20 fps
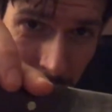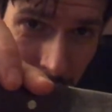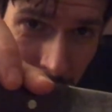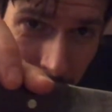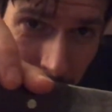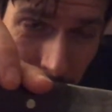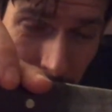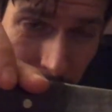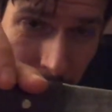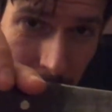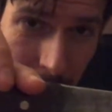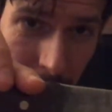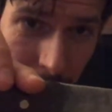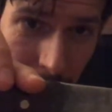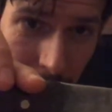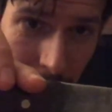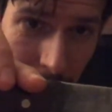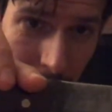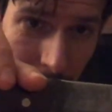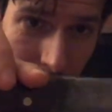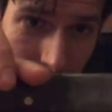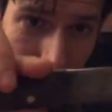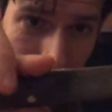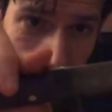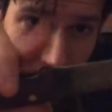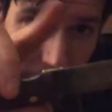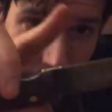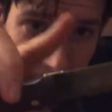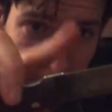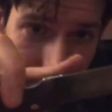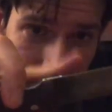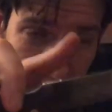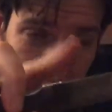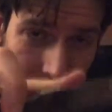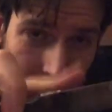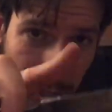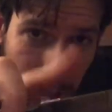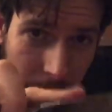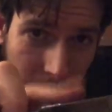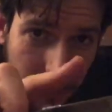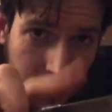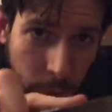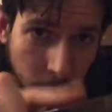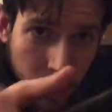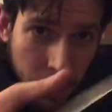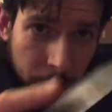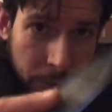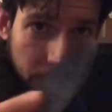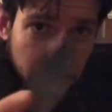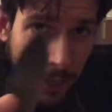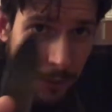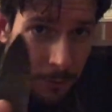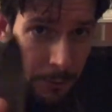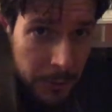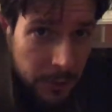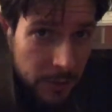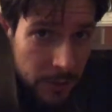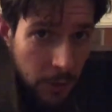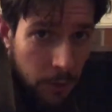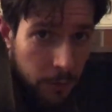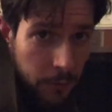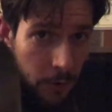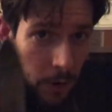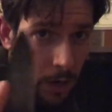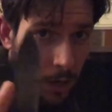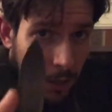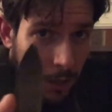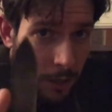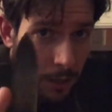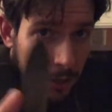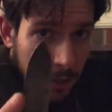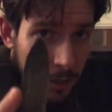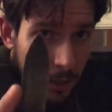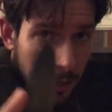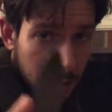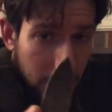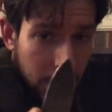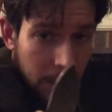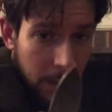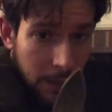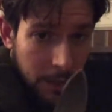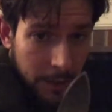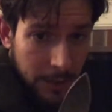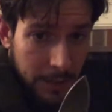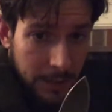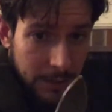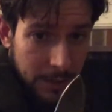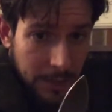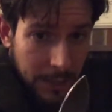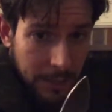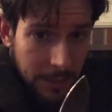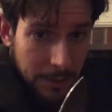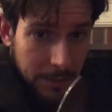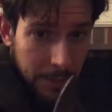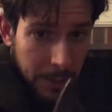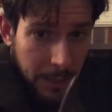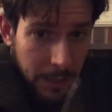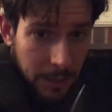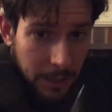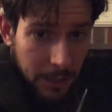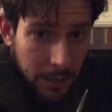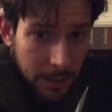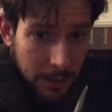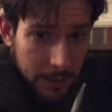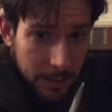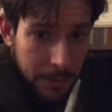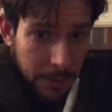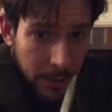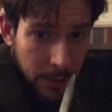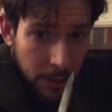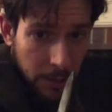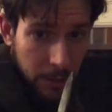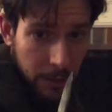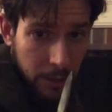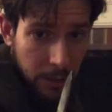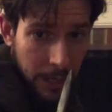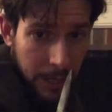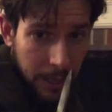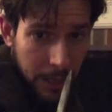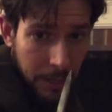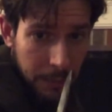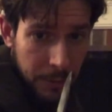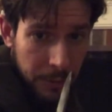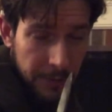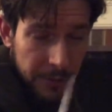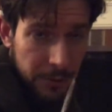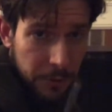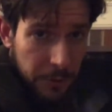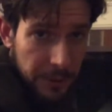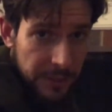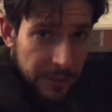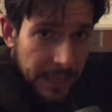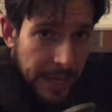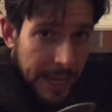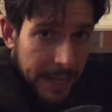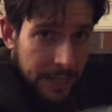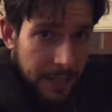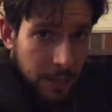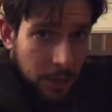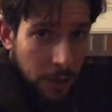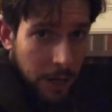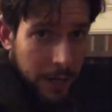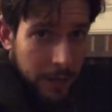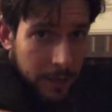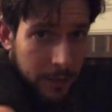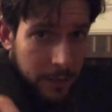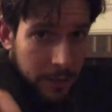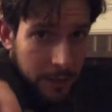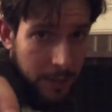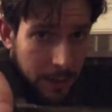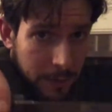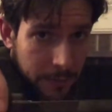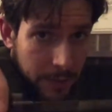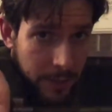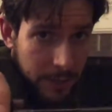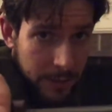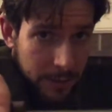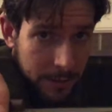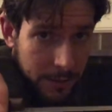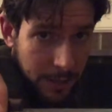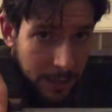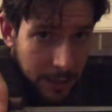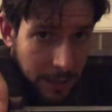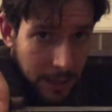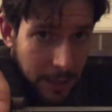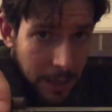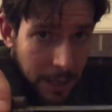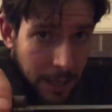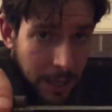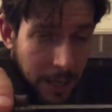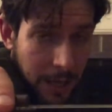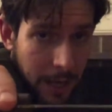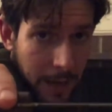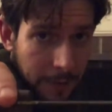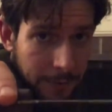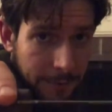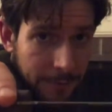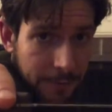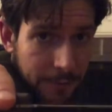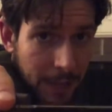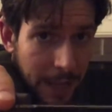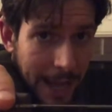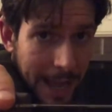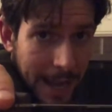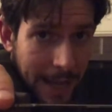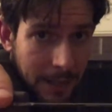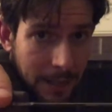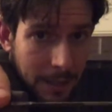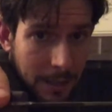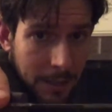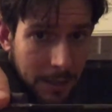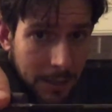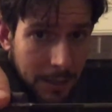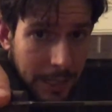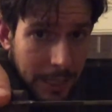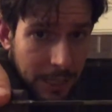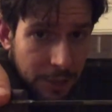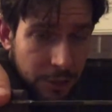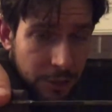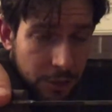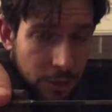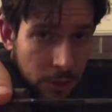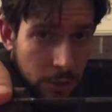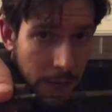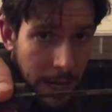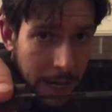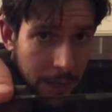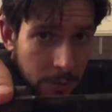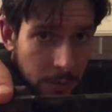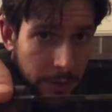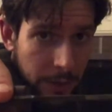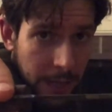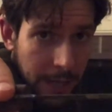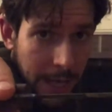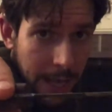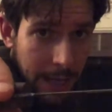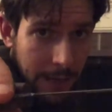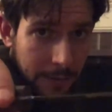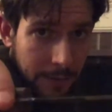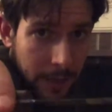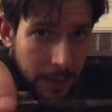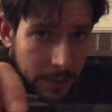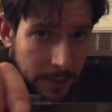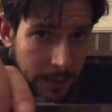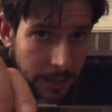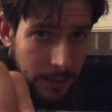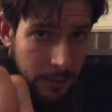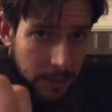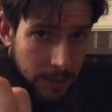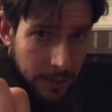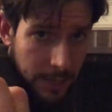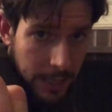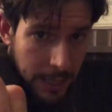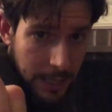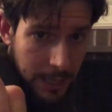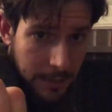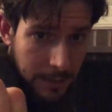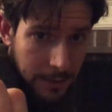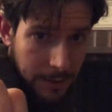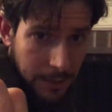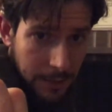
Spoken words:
right? So this is a very affordable knife, but so far, this thing has been doing great. I'm used to a Scandi grind on a knife, and this is like a flat-ish grind with a convex edge at the end.